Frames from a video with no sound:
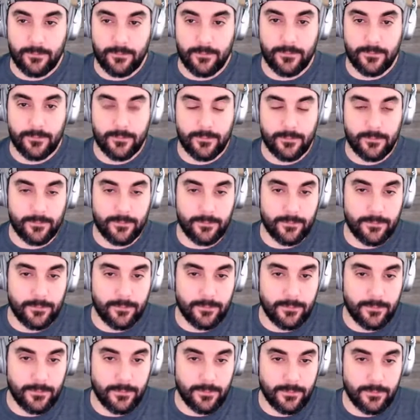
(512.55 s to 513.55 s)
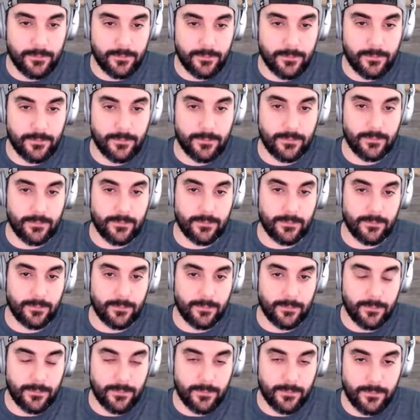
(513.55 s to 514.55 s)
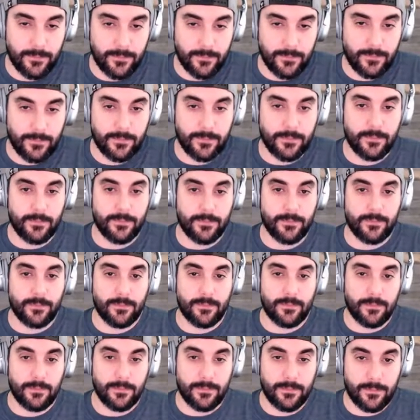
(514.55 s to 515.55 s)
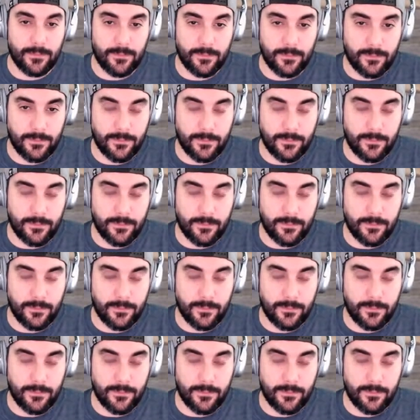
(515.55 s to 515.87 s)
The person shown says nothing.